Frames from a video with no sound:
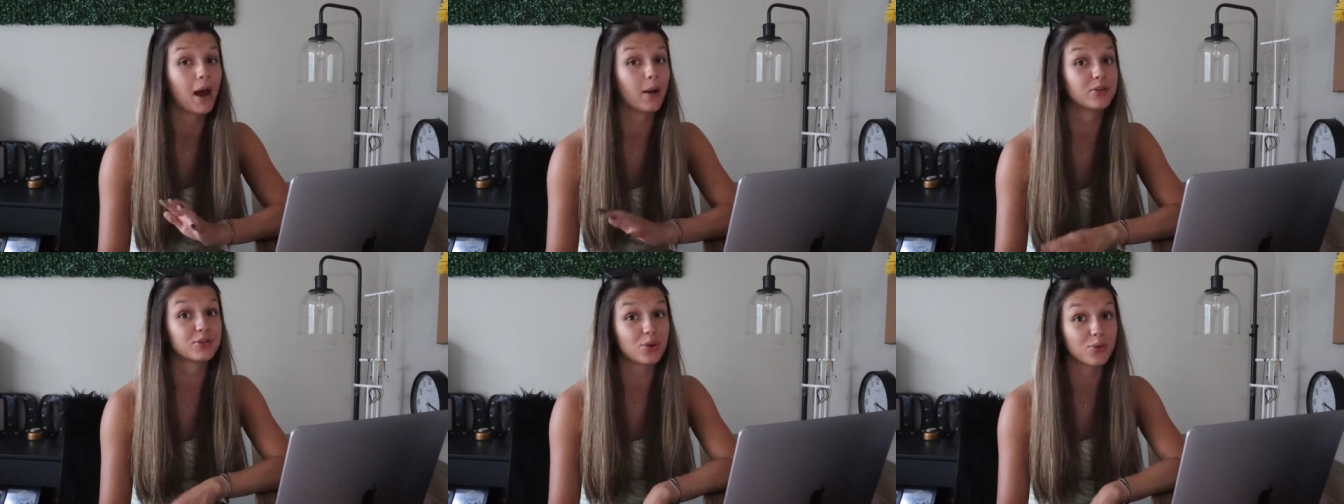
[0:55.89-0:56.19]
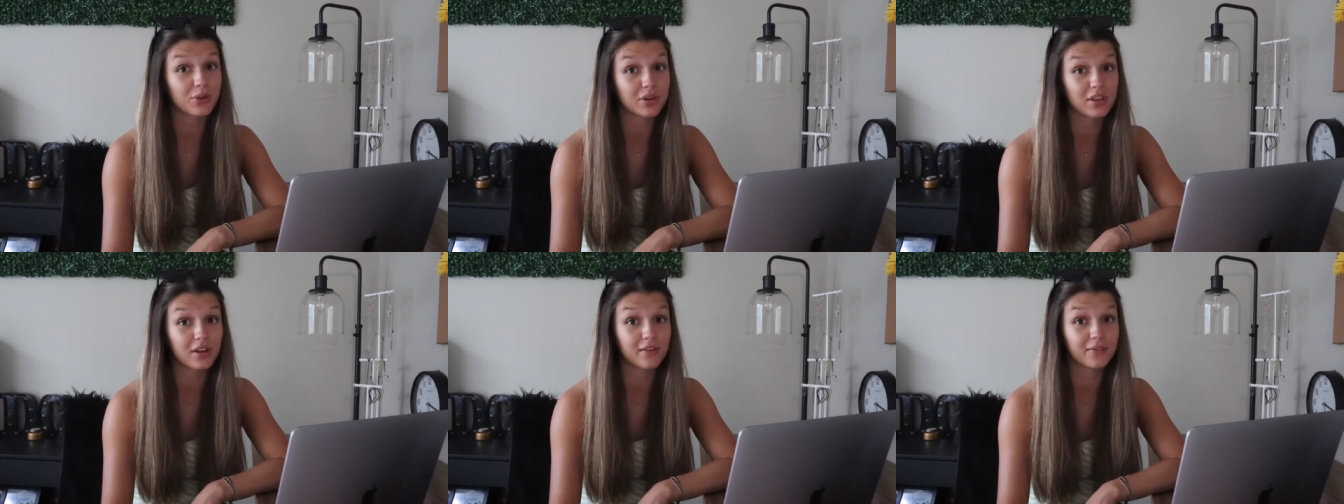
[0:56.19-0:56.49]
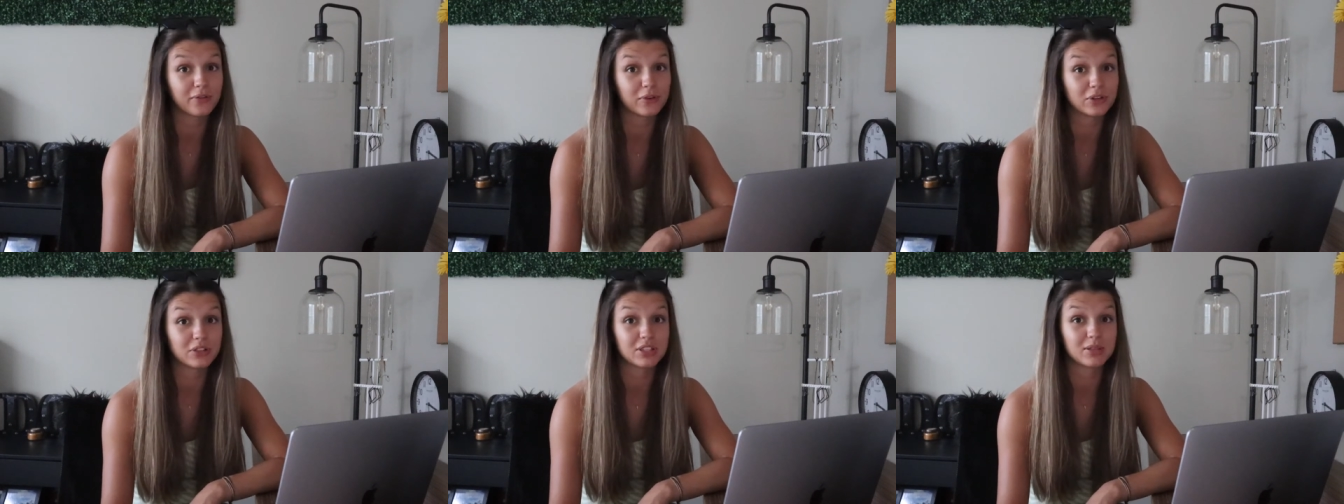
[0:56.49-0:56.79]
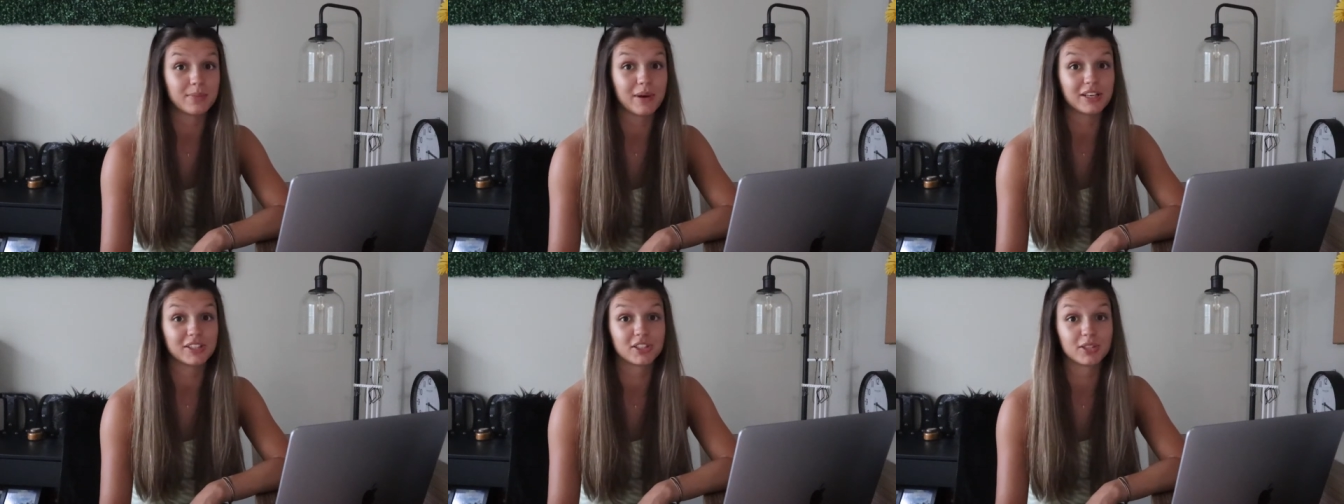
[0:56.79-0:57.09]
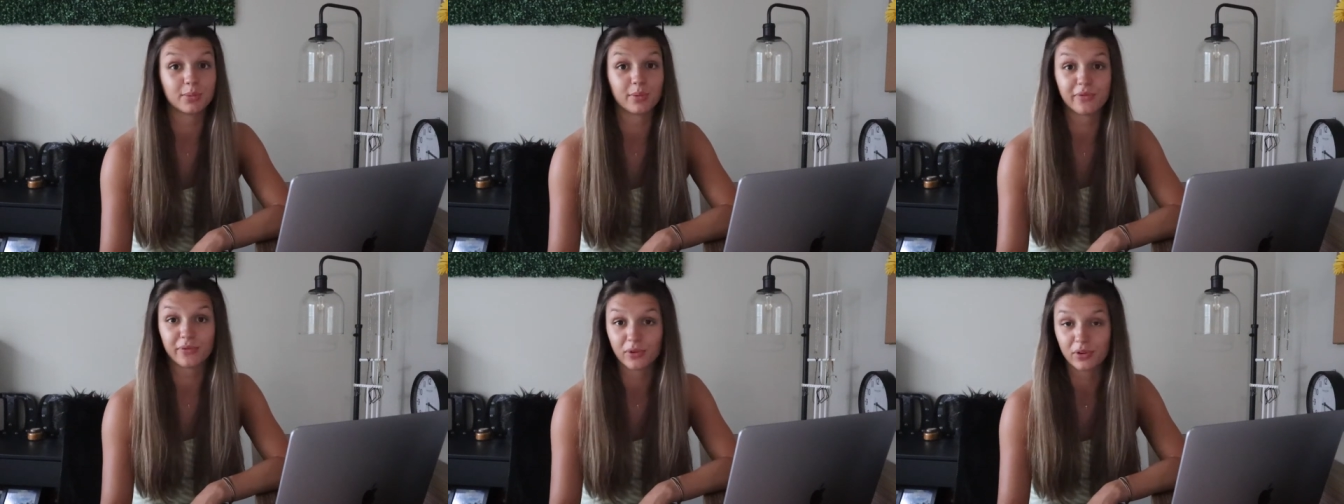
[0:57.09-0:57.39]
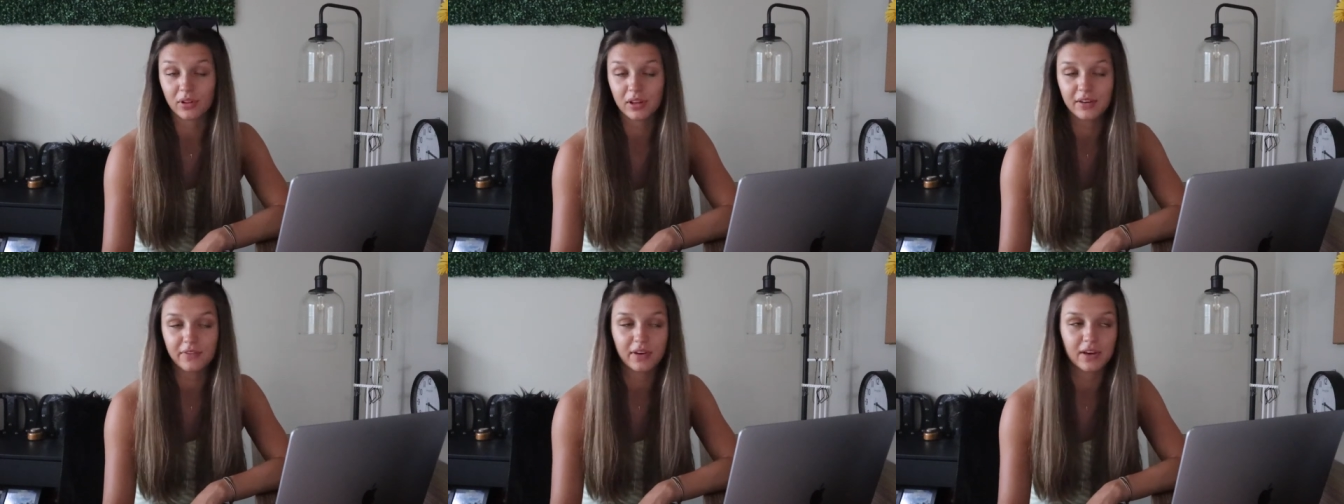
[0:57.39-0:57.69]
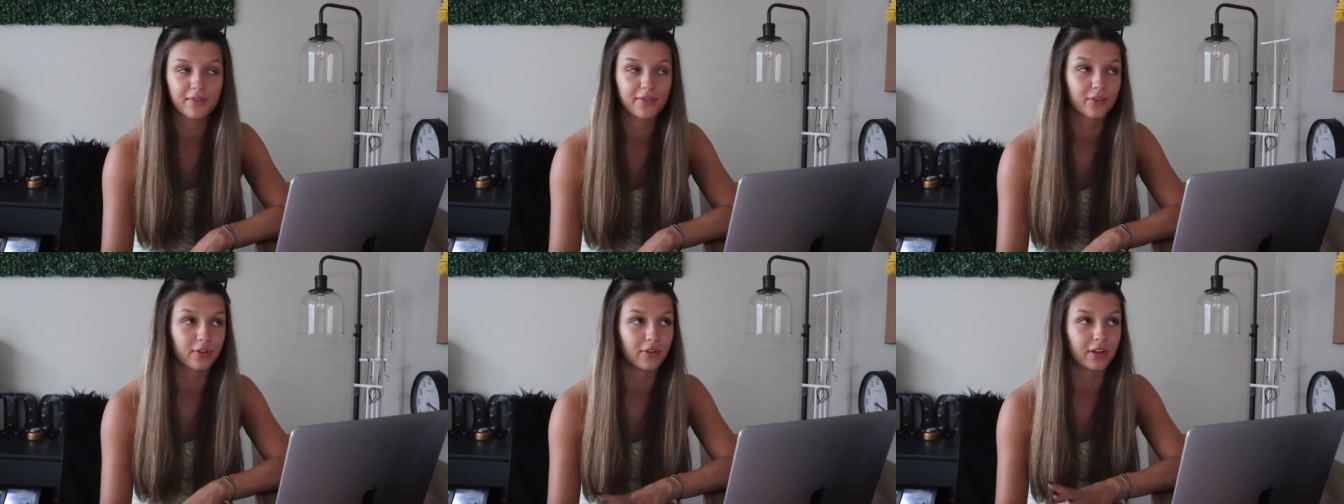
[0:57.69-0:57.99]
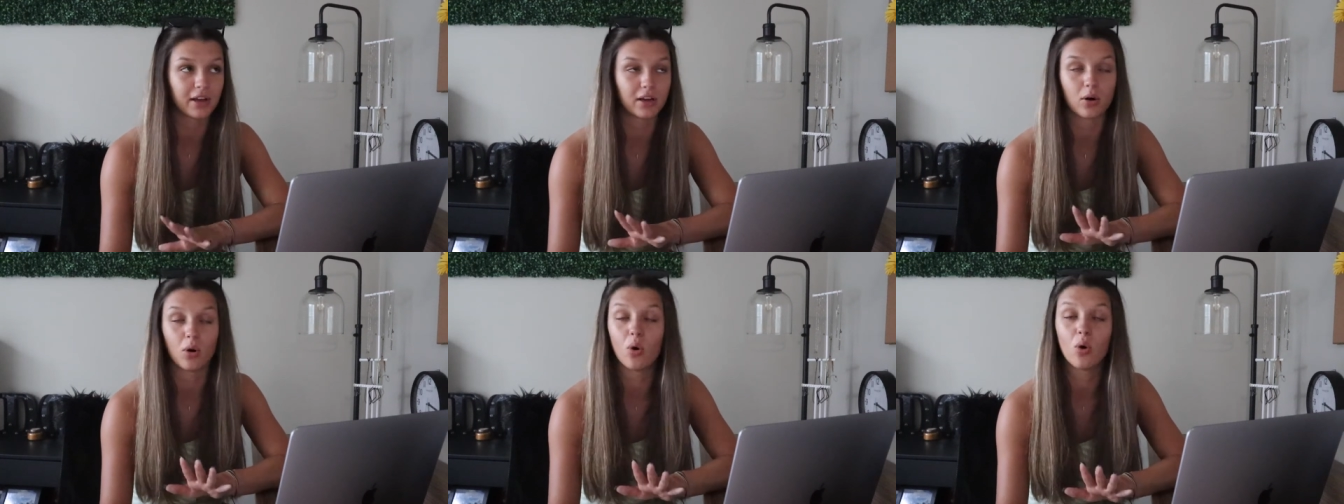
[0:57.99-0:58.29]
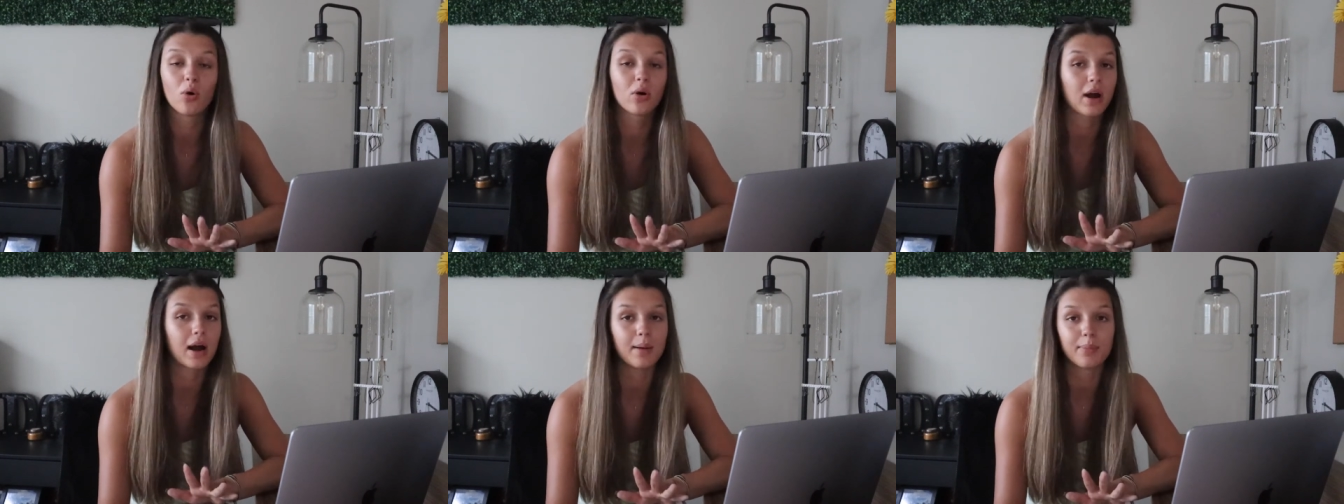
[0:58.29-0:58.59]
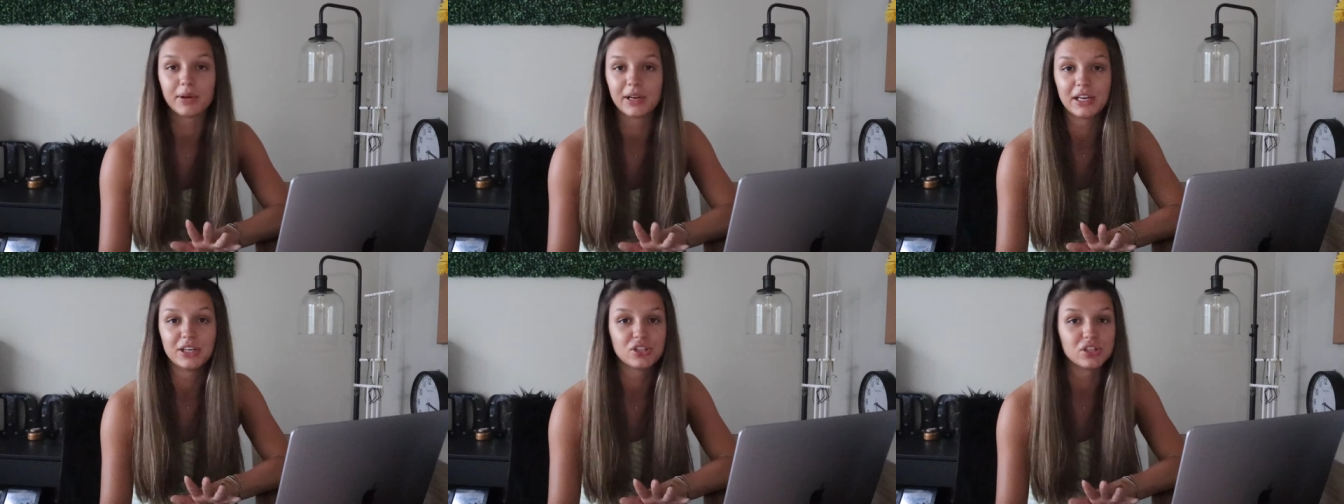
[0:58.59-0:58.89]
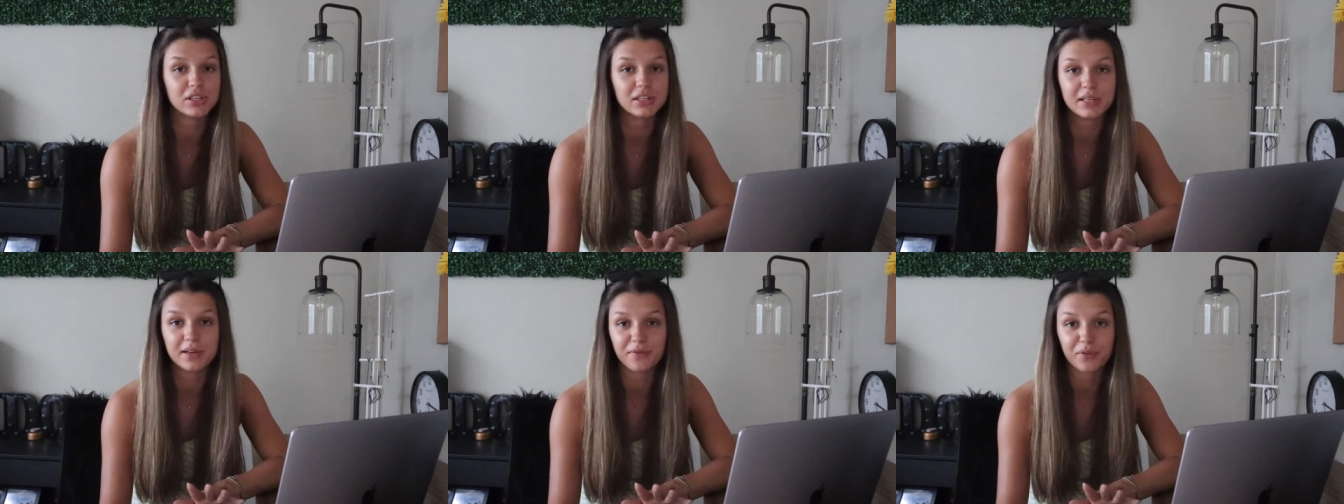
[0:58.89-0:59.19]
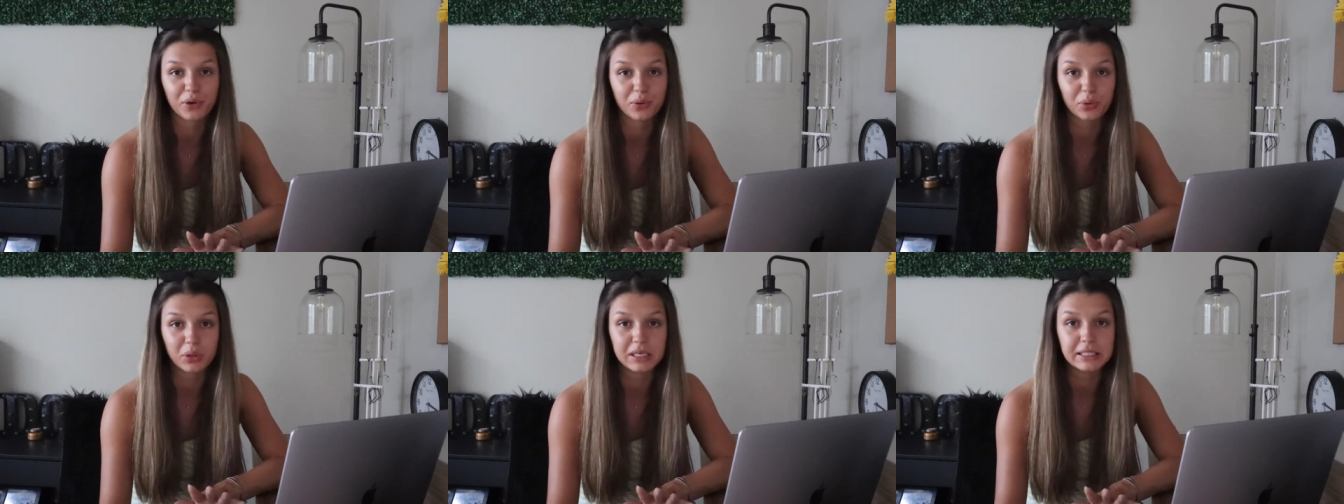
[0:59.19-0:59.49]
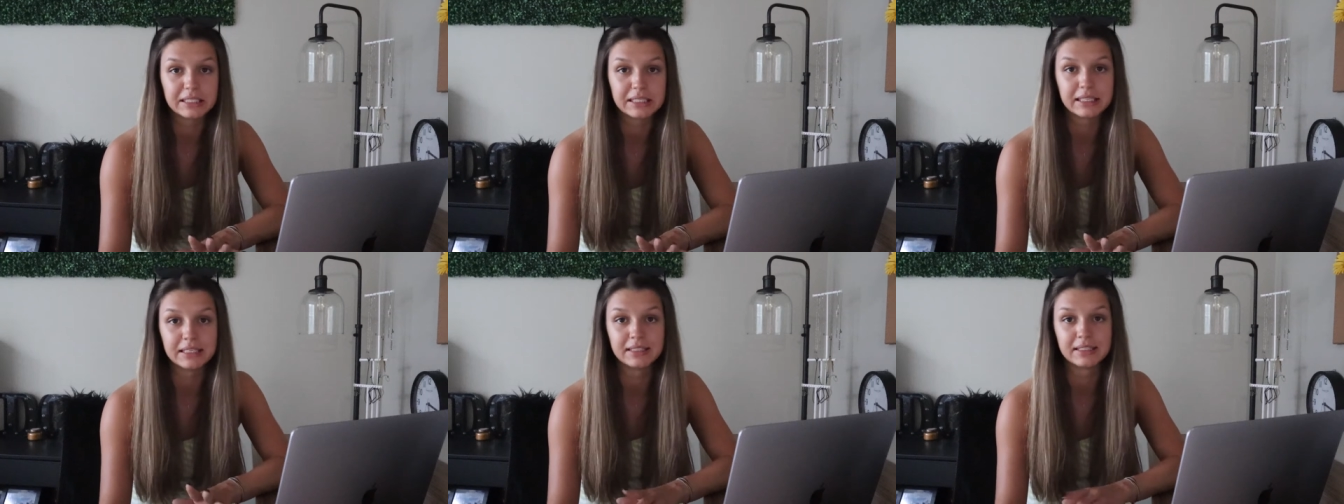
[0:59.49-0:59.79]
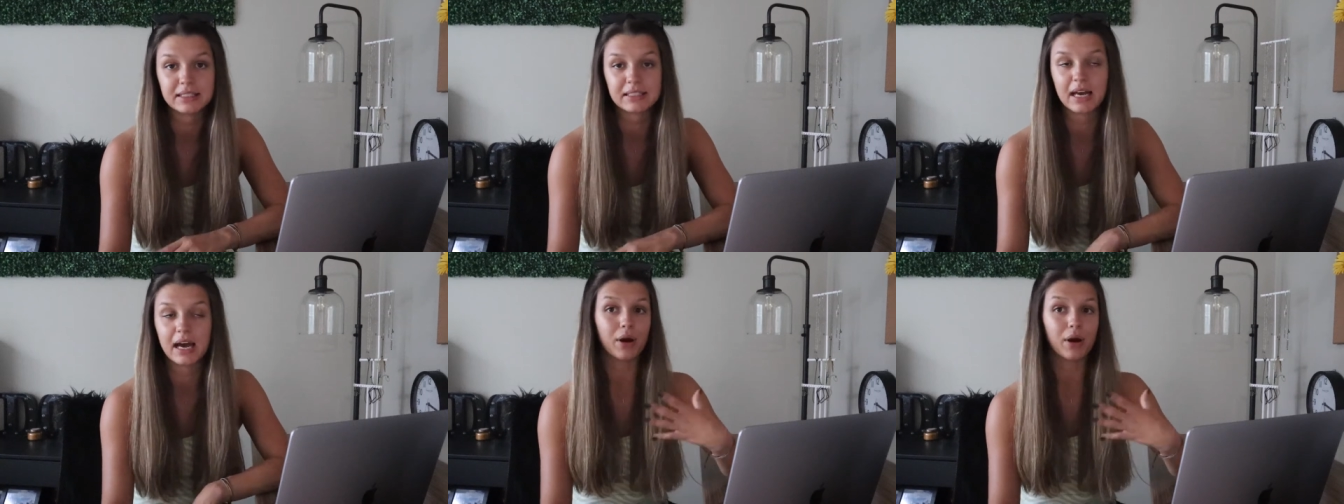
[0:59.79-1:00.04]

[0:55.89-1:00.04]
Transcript: I was only there for a semester before leaving for like a whole combination of different reasons,